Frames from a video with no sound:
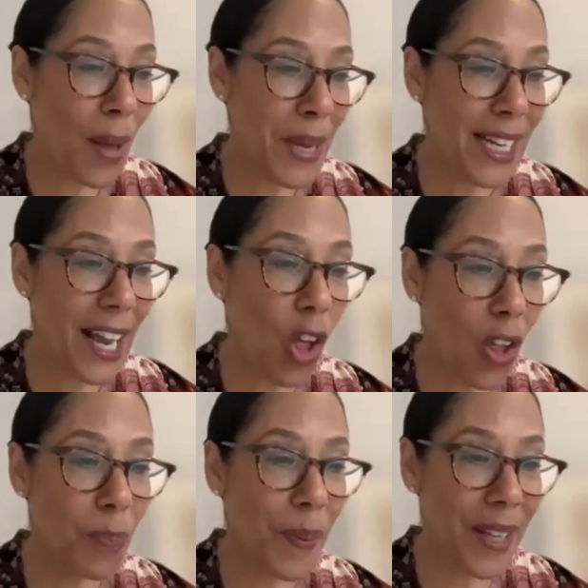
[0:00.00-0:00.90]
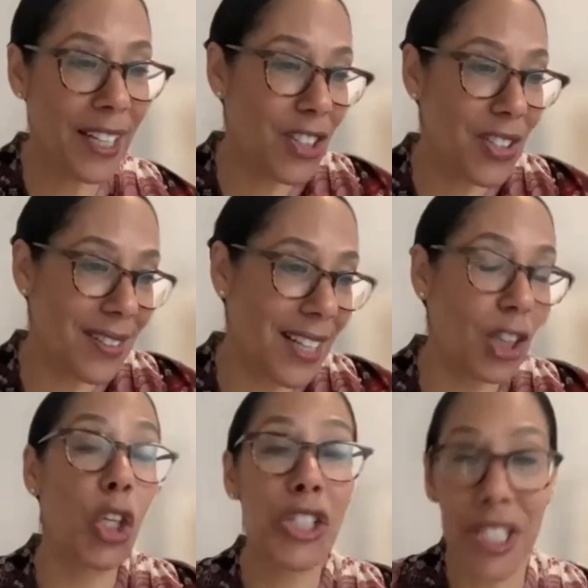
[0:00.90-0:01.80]
Yeah, so, I mean, it
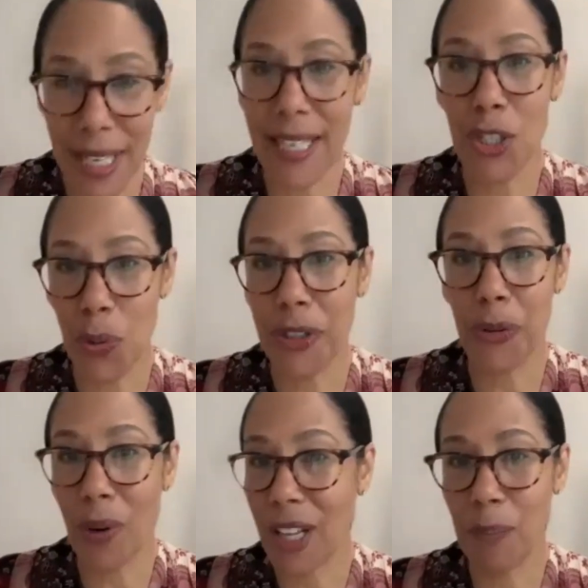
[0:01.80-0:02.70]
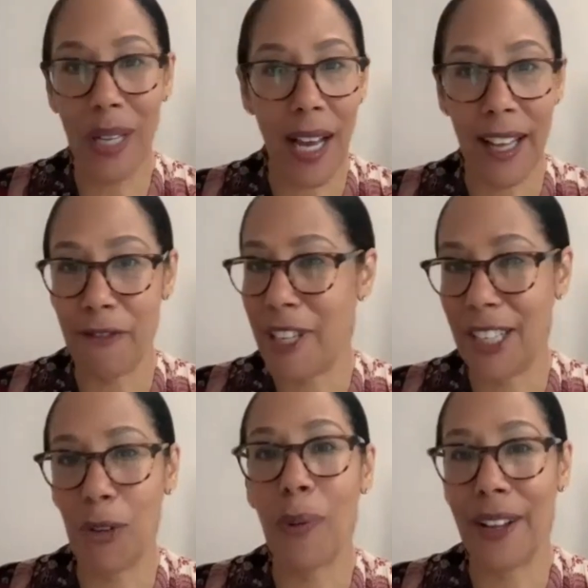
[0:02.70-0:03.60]
looks like he's going to run, but I've
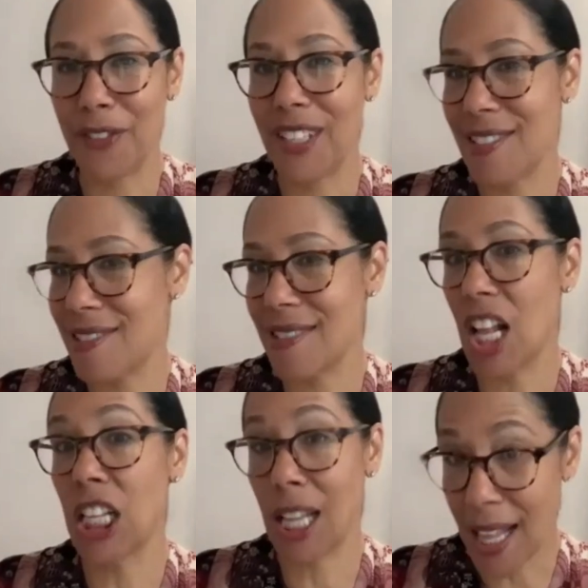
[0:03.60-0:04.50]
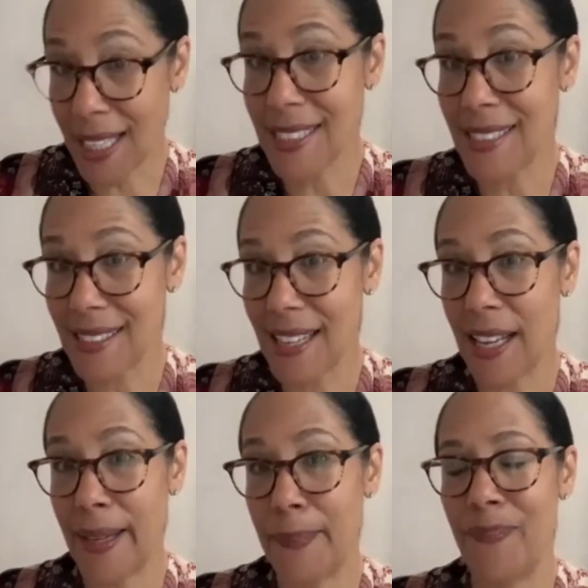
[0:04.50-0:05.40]
been around this a lot.
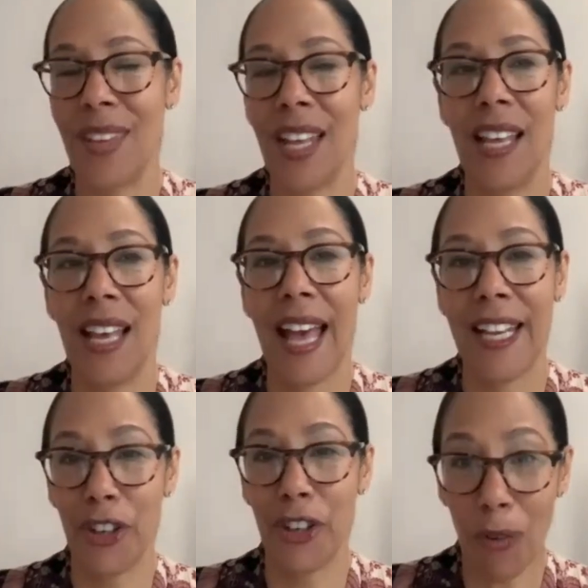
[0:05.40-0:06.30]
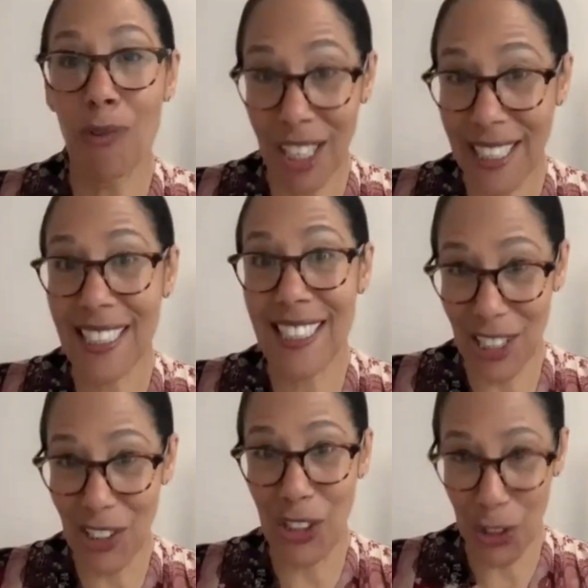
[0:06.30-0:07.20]
And you're not running
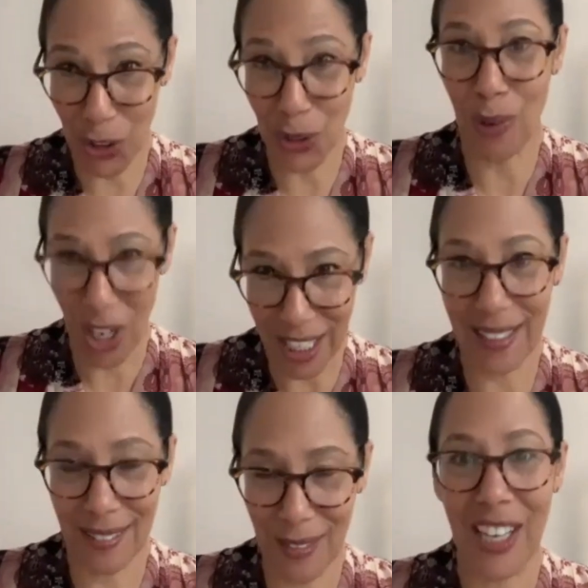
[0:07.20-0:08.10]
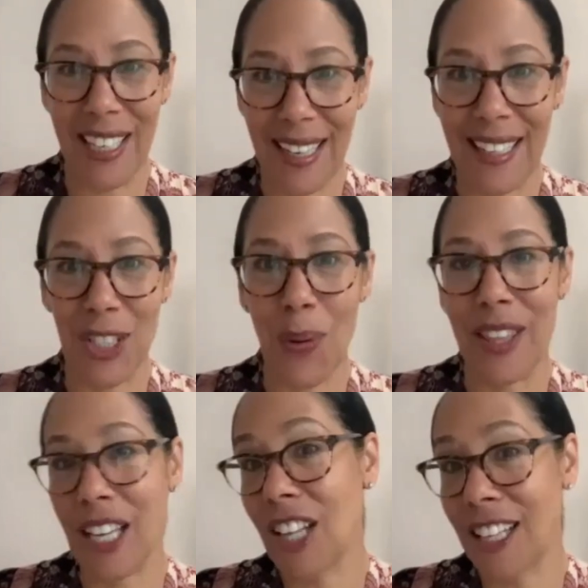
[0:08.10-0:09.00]
until you're running, right? And so I
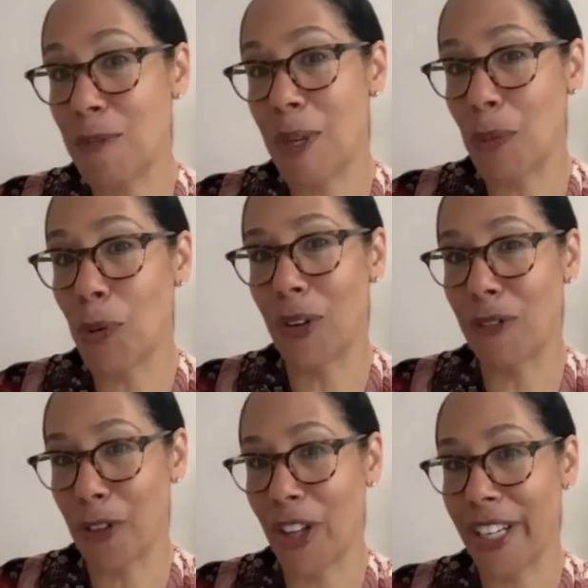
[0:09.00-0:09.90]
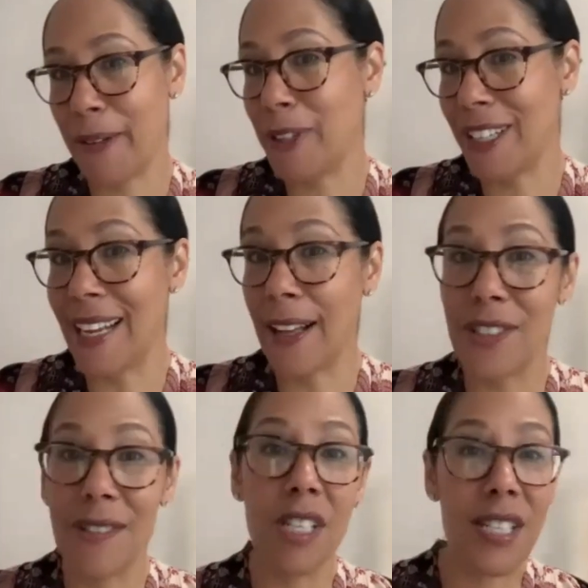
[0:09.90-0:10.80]
think lots of people would have thought he would
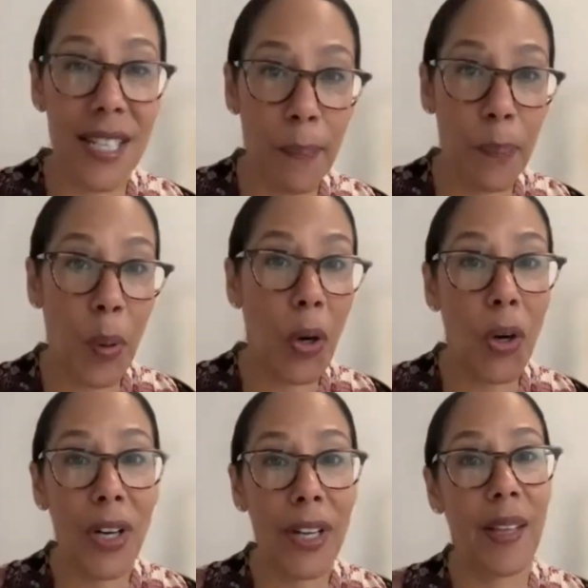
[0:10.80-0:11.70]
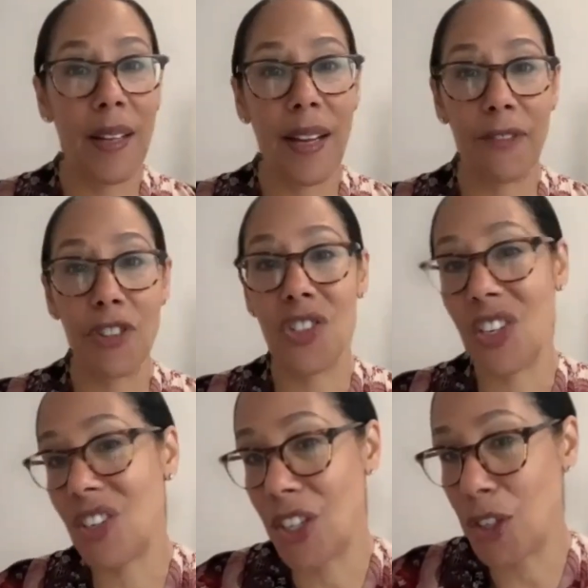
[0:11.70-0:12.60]
announce in December and then after
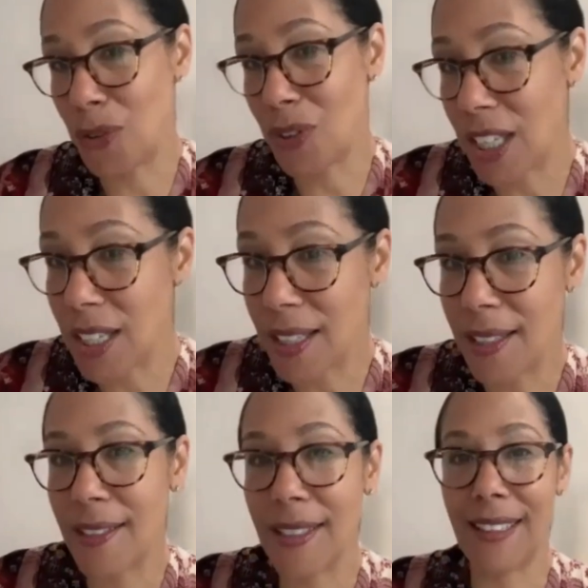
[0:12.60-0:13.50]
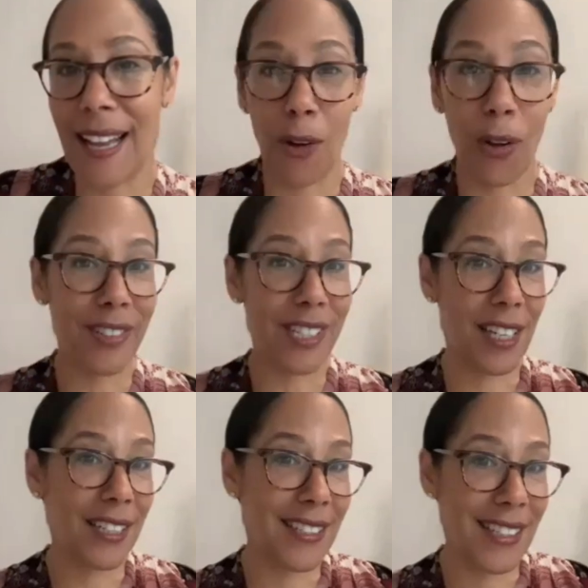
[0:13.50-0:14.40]
State of the Union, and now all of a
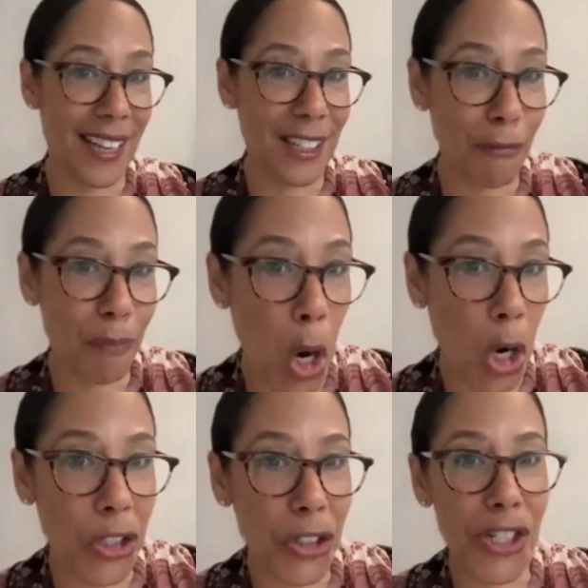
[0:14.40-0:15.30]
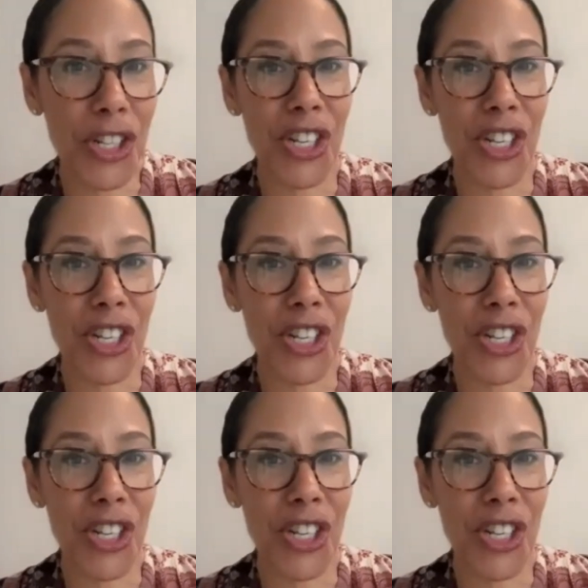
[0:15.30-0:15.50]
sudden it's the end of March.